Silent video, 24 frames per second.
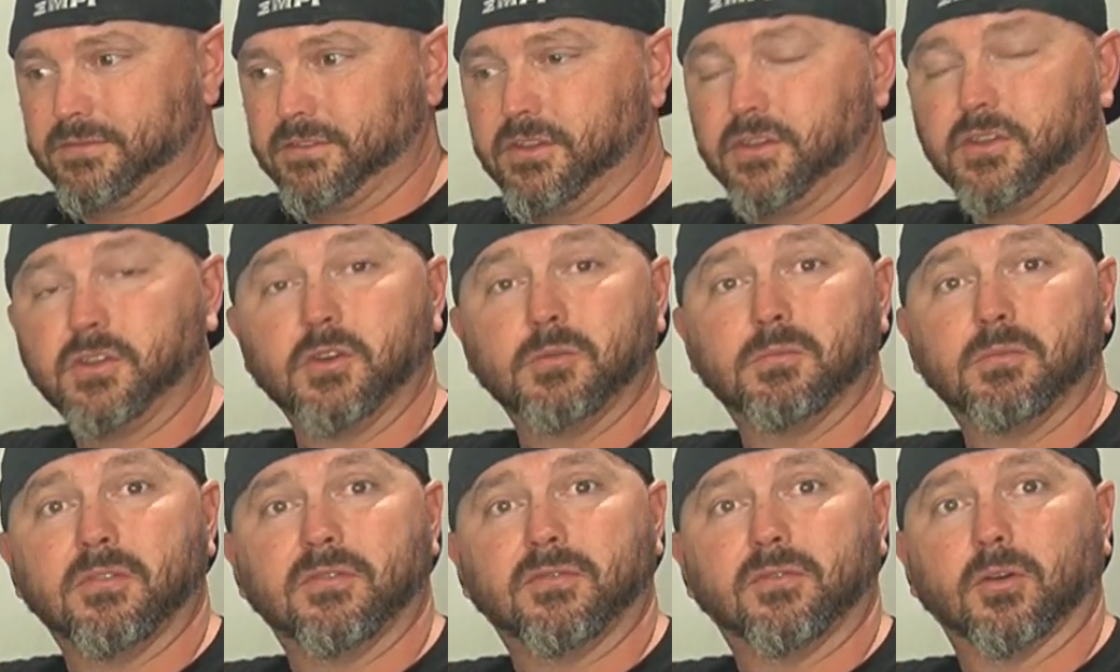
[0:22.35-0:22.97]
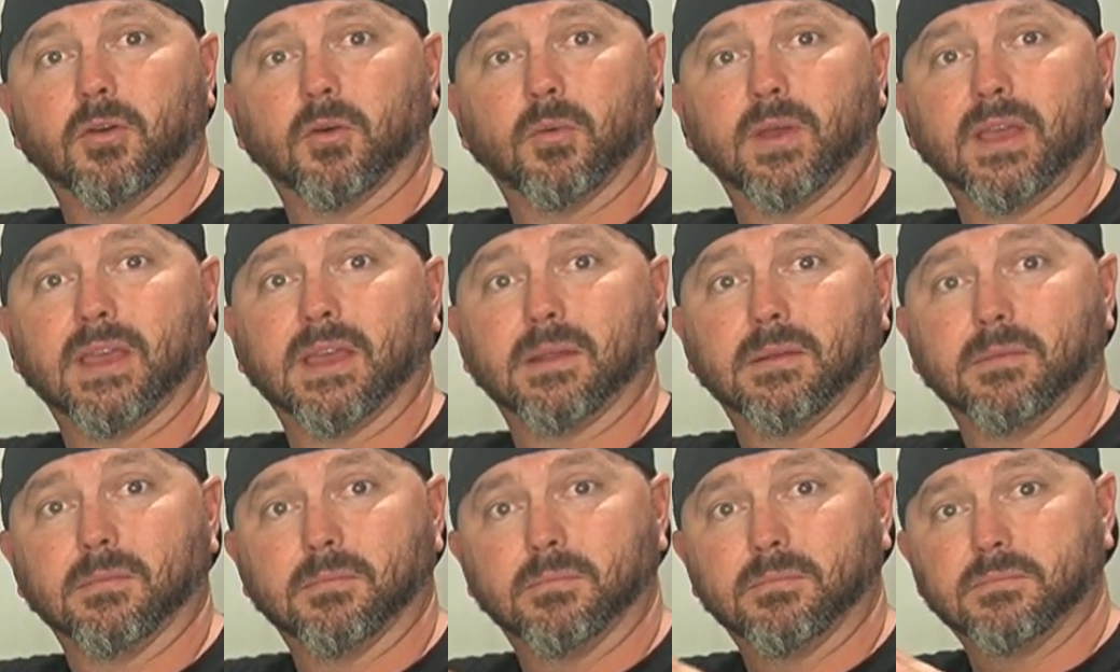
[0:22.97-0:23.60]
to do before we
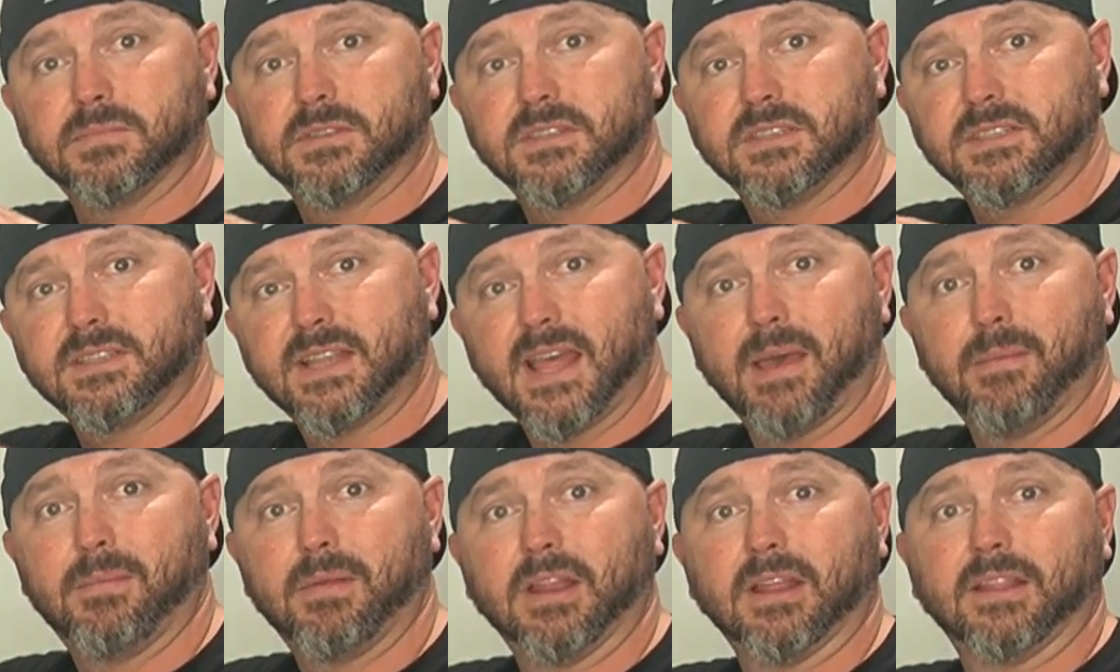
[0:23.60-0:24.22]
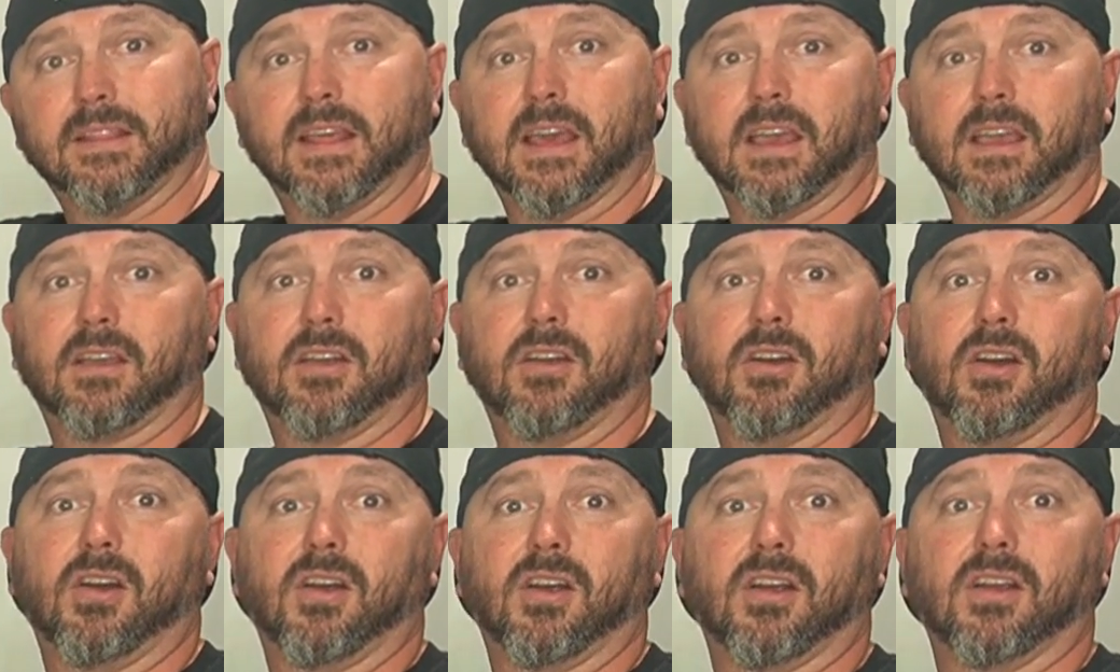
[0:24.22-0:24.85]
can stab it in that
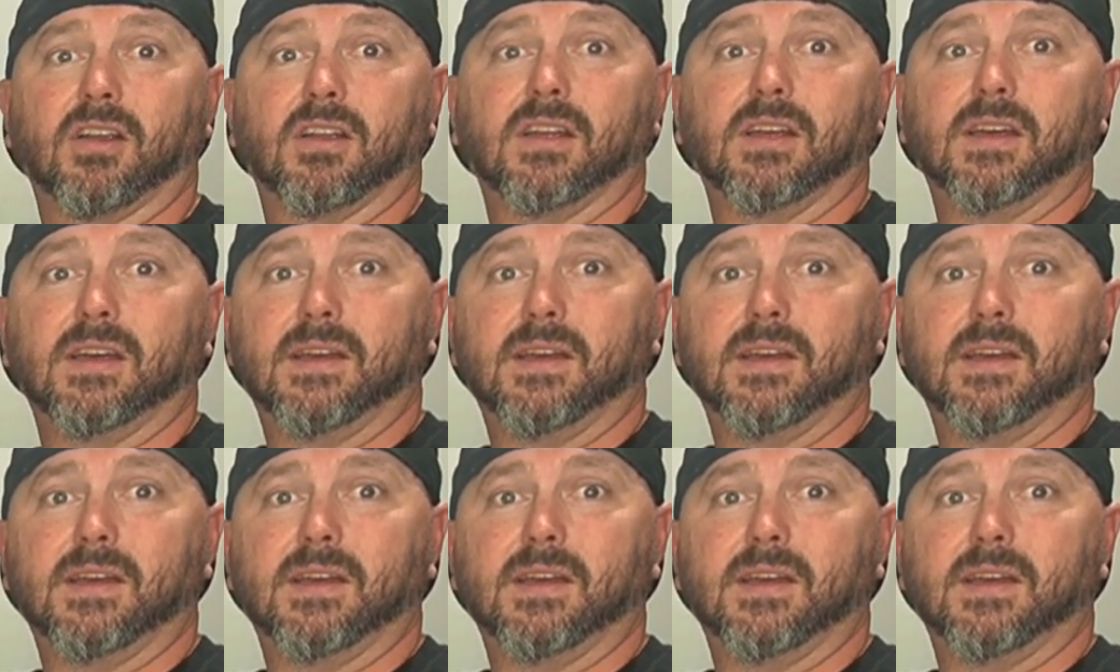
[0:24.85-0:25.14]
car.